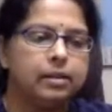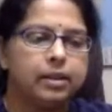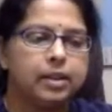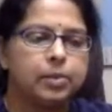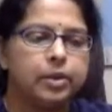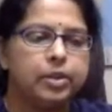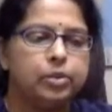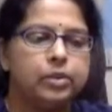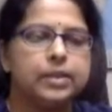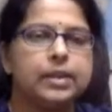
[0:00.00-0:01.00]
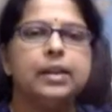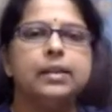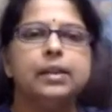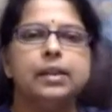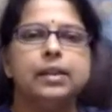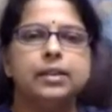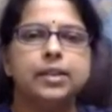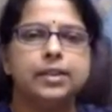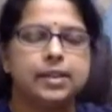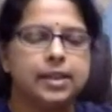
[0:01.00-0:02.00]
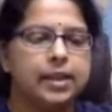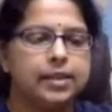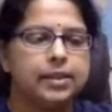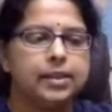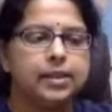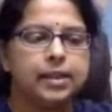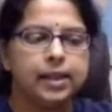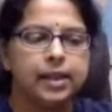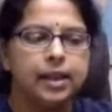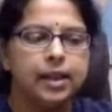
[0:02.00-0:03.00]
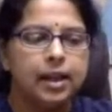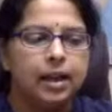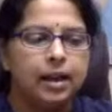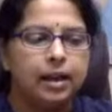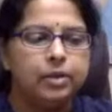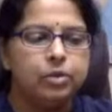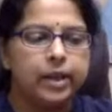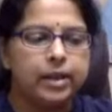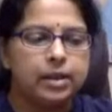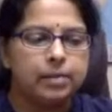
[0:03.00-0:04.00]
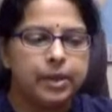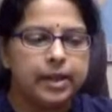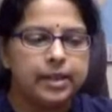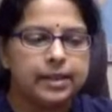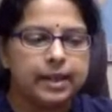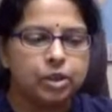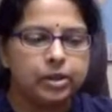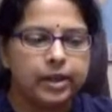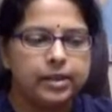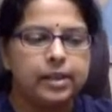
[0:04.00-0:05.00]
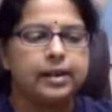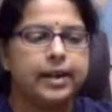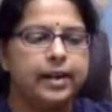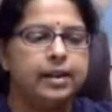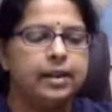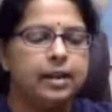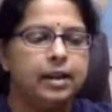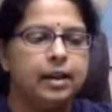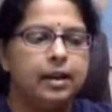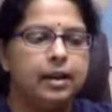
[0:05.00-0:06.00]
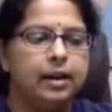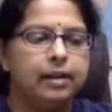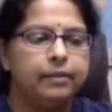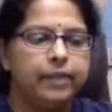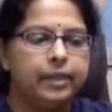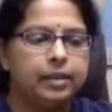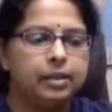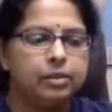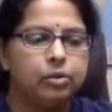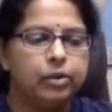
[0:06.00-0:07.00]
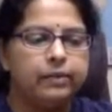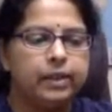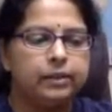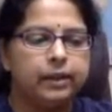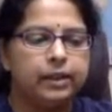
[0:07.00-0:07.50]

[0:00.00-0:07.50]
corresponding to this another energy state, right? You can completely saturate the red with going with